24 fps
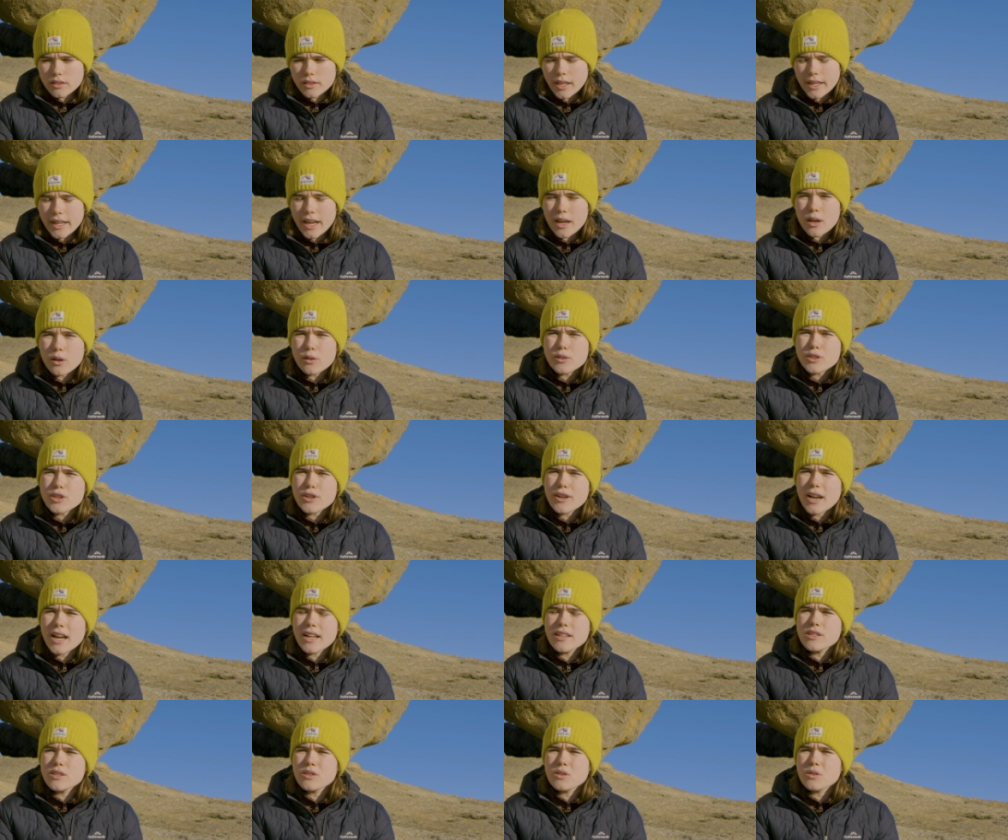like I also
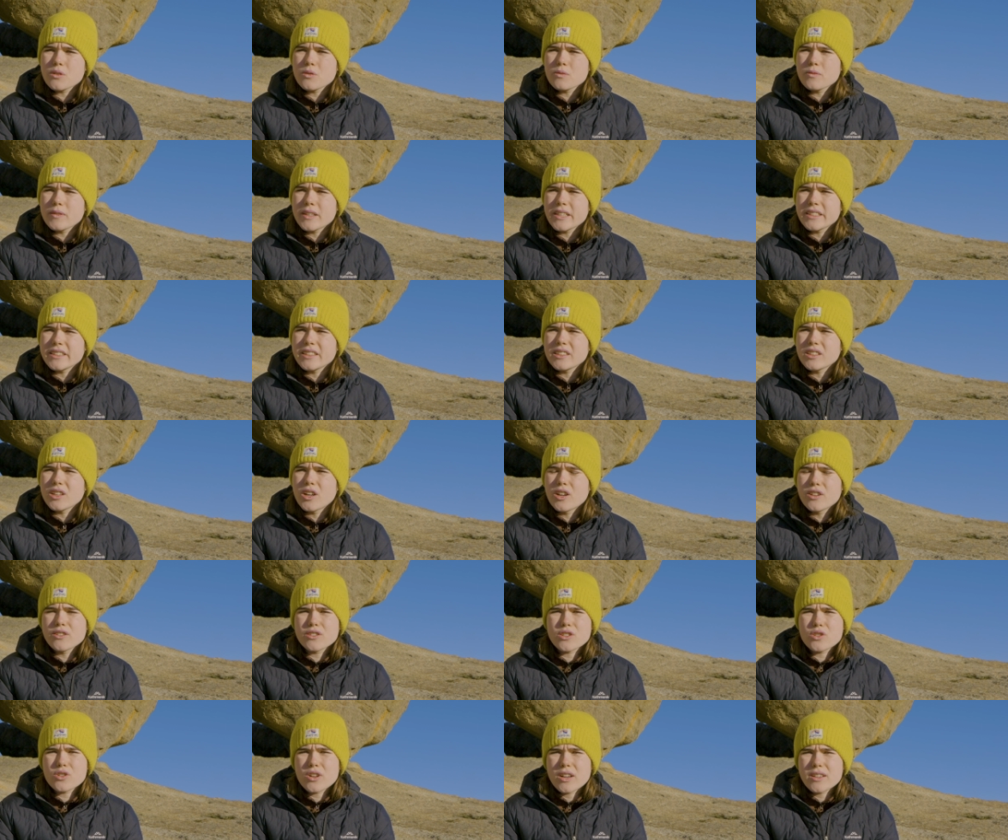had to really
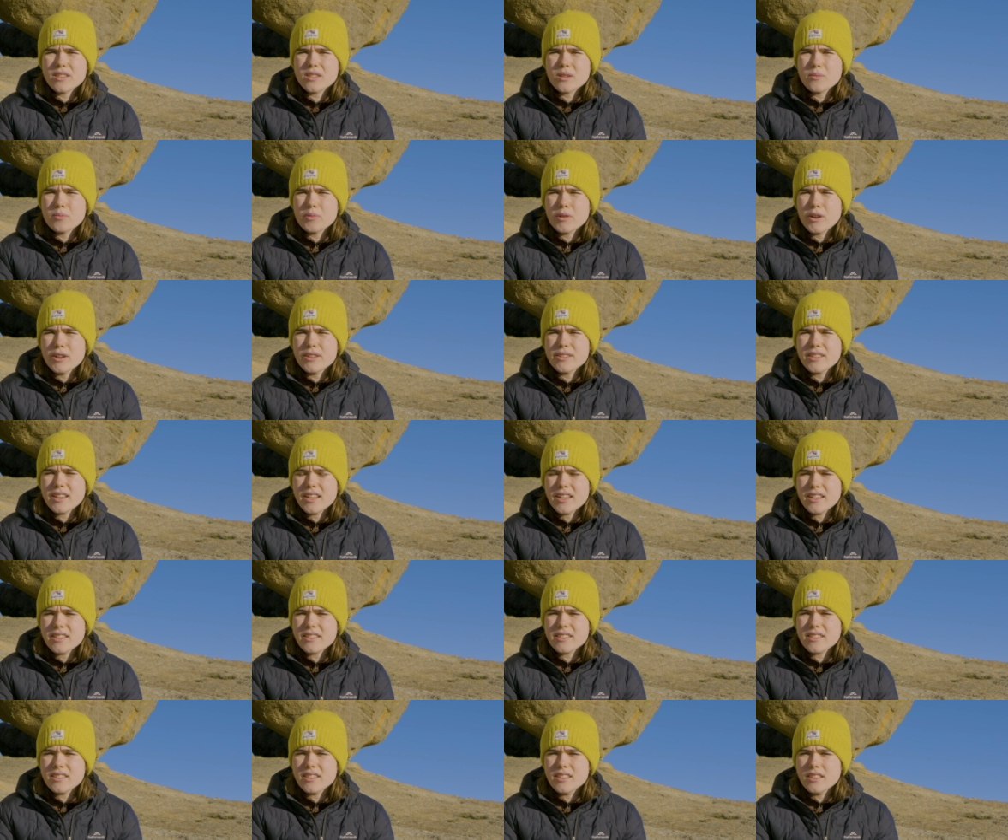learn to trust the
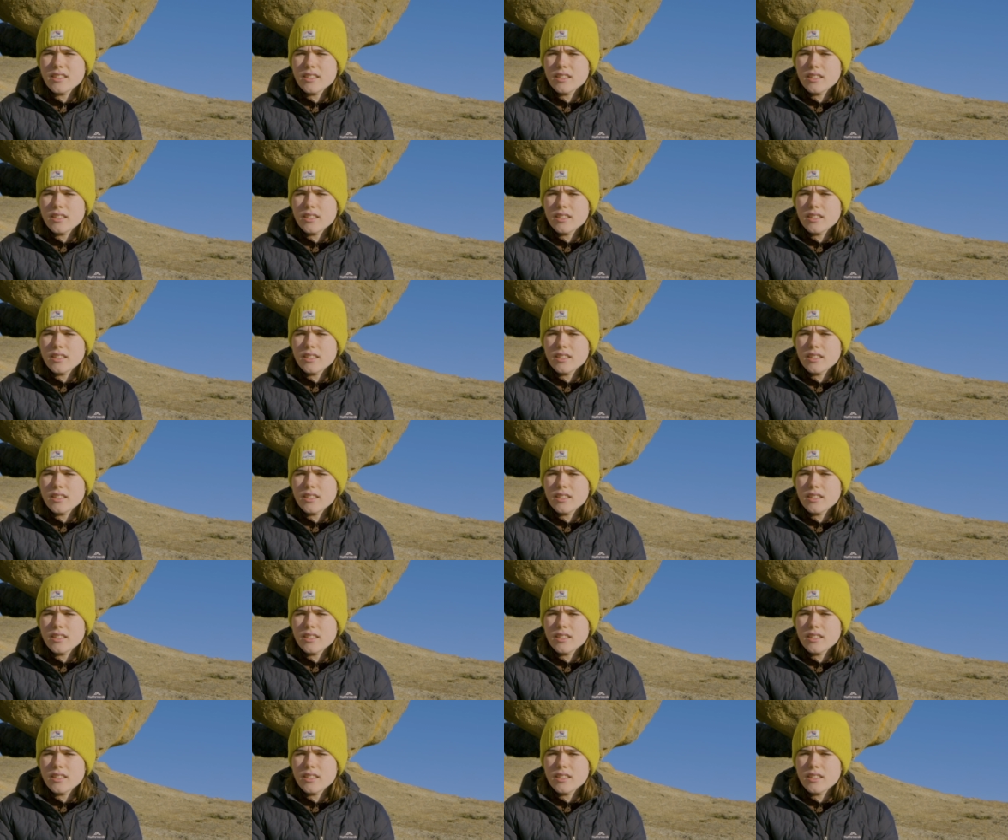process,